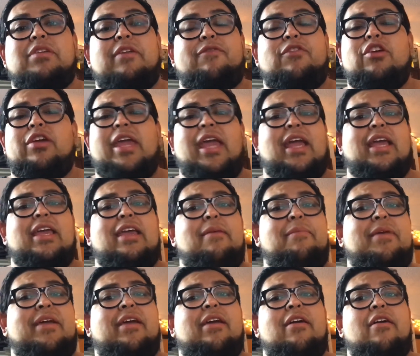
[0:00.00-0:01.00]
If you can't give
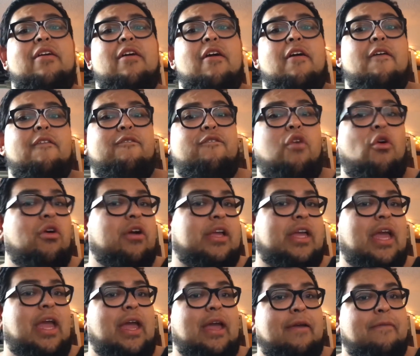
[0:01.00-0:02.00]
me
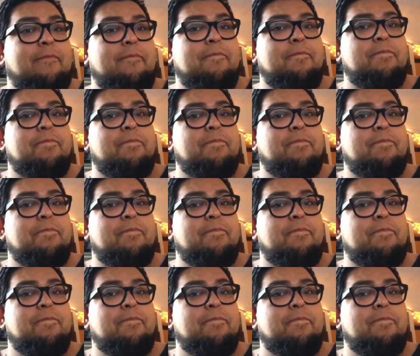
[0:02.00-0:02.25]
4K,